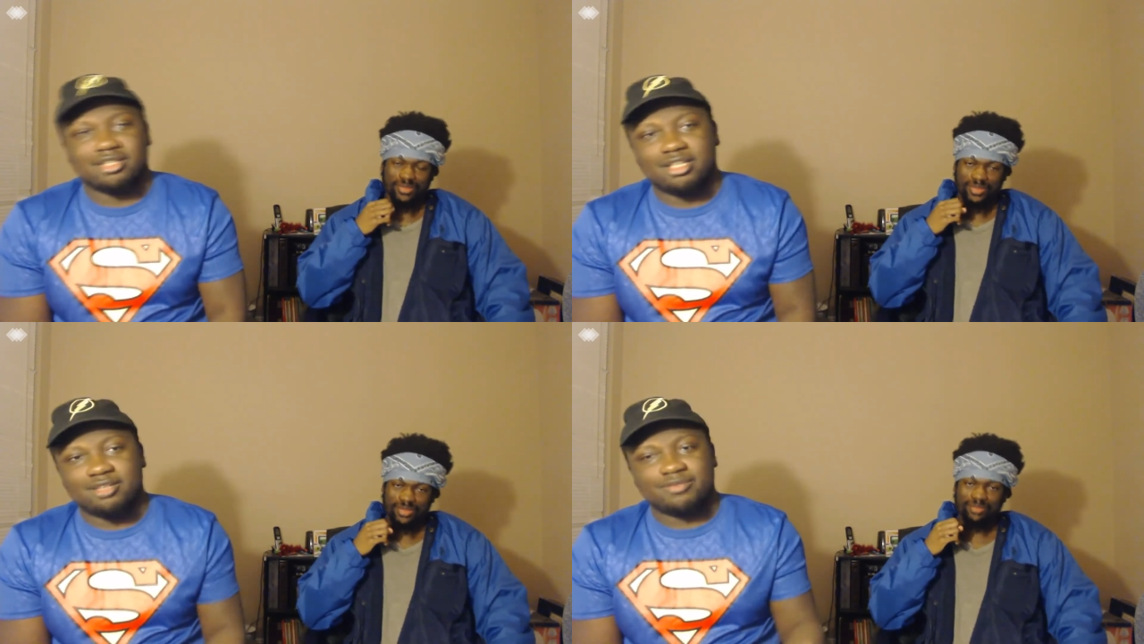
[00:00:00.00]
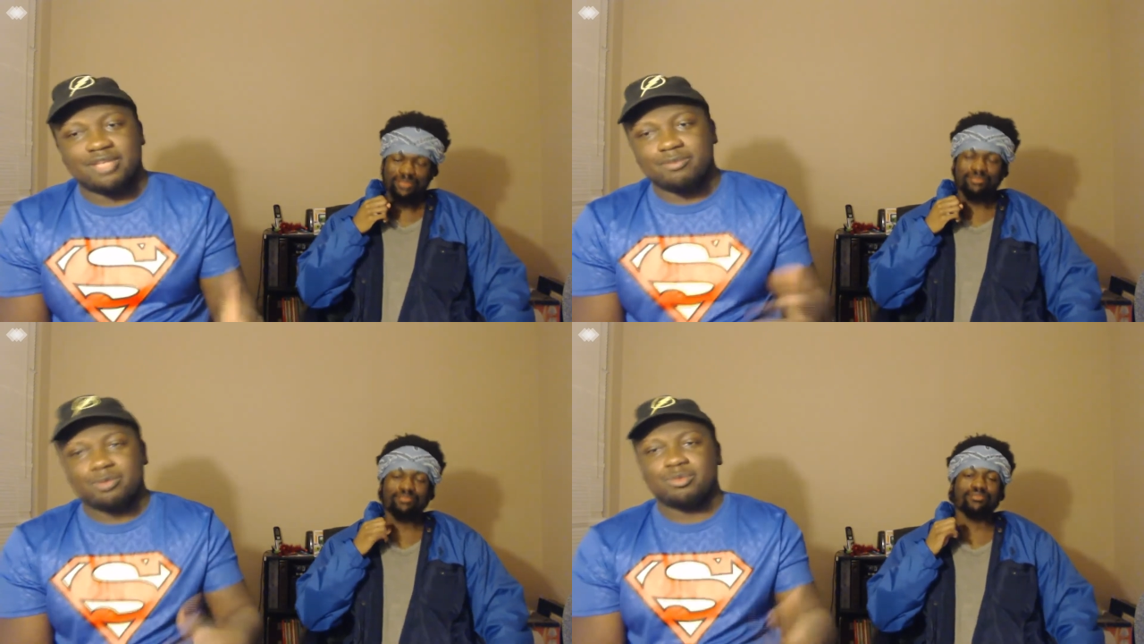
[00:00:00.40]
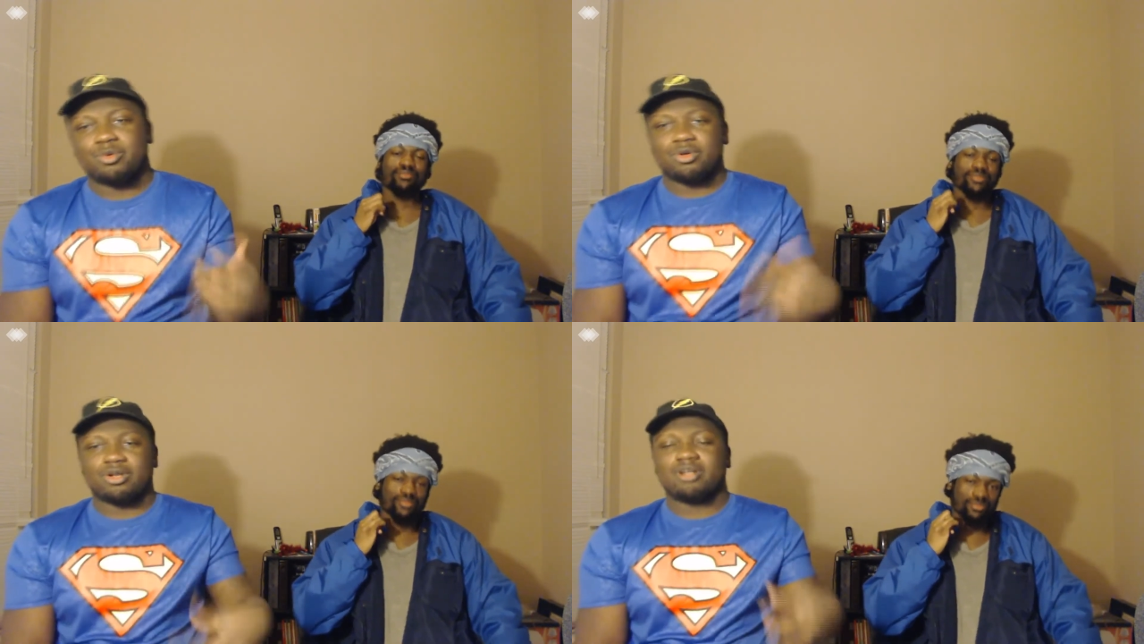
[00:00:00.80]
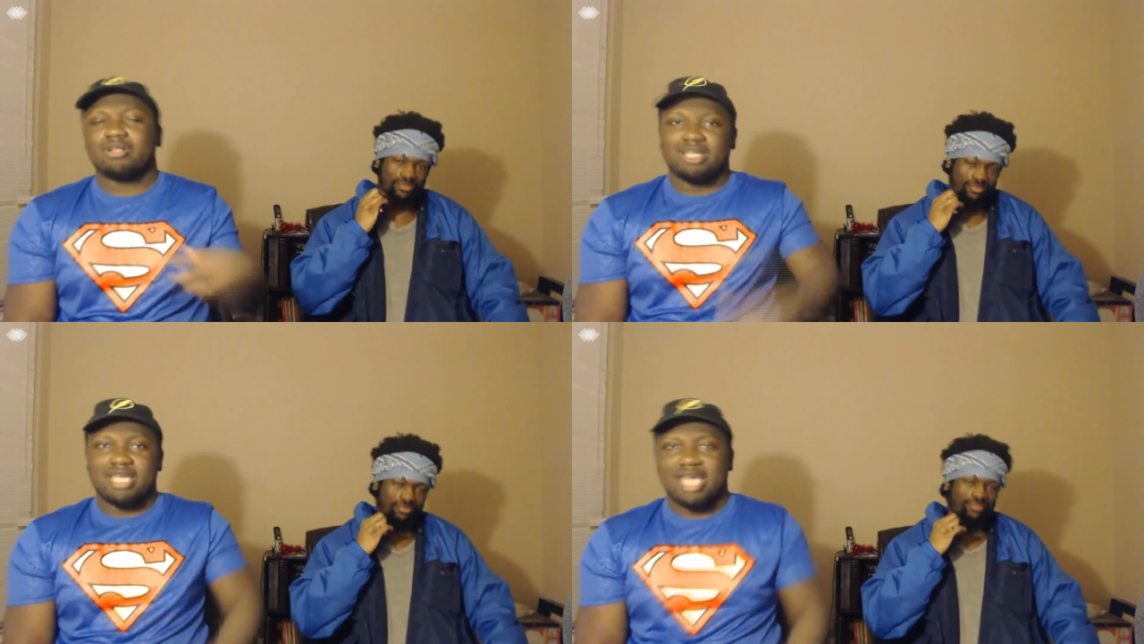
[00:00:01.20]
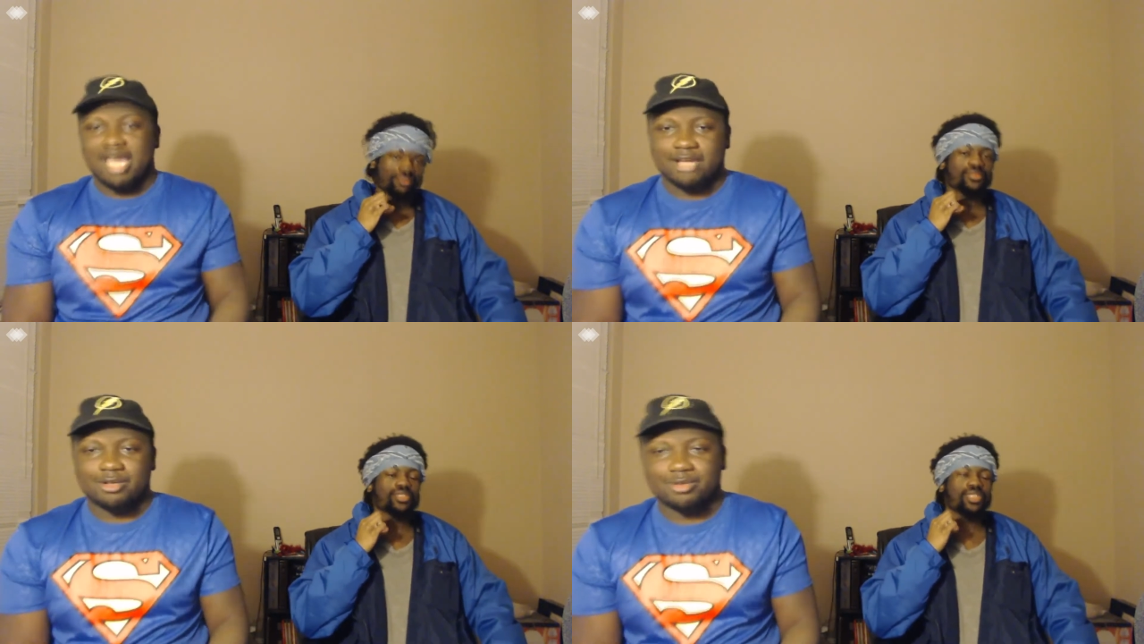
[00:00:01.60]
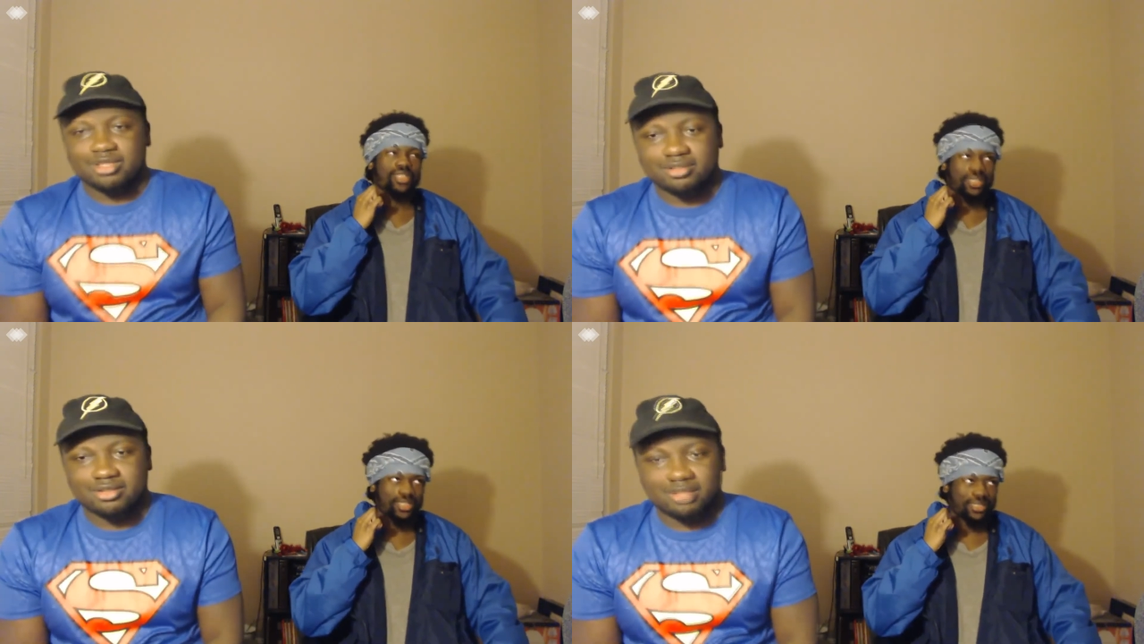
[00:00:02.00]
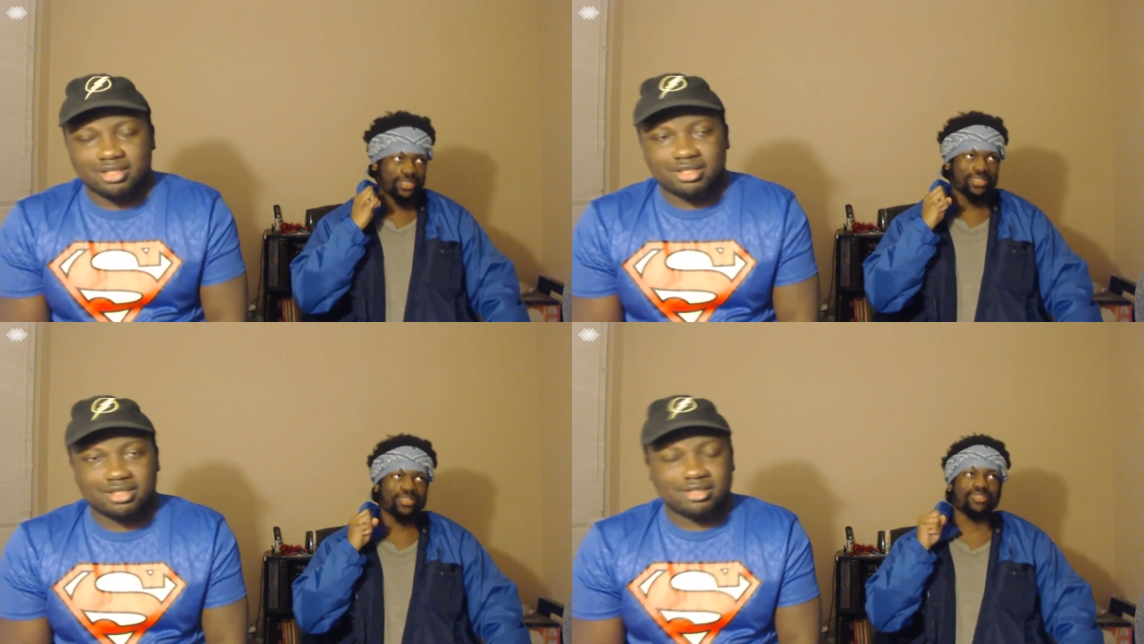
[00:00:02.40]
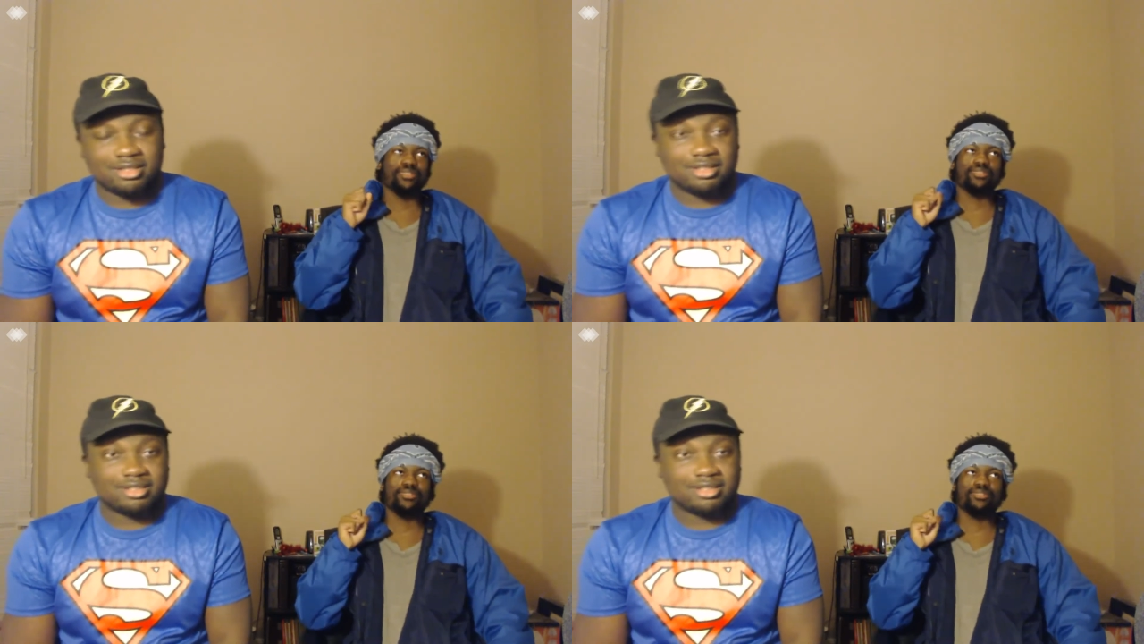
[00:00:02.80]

Speaker 1: Love they win more accurate yeah, uh, yeah.